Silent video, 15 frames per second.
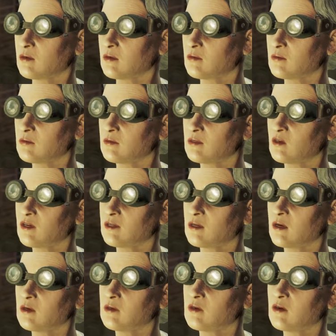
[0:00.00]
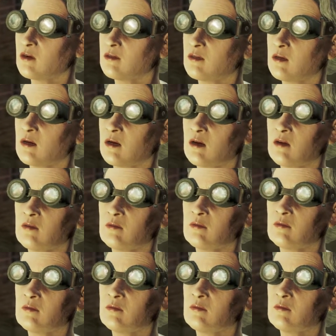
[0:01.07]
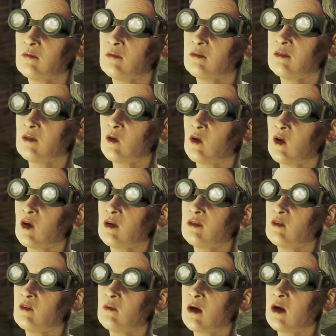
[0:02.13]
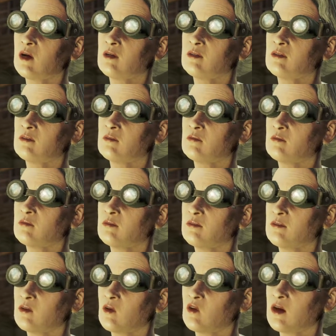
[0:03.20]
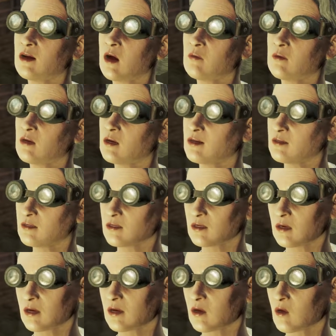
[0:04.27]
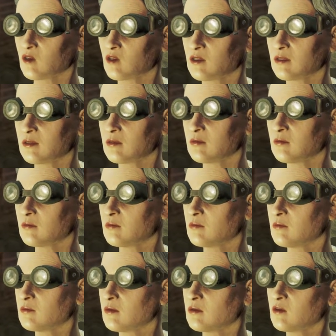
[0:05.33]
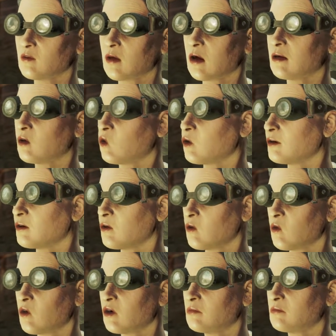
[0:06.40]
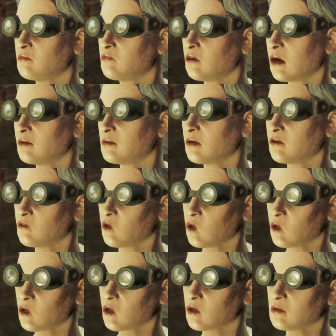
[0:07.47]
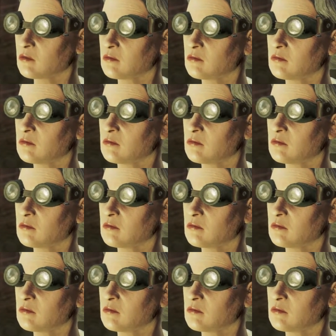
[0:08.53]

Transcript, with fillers: to detect these hidden Synths, to root them out so they can be extinguished. Isn't that a goal worth fighting for?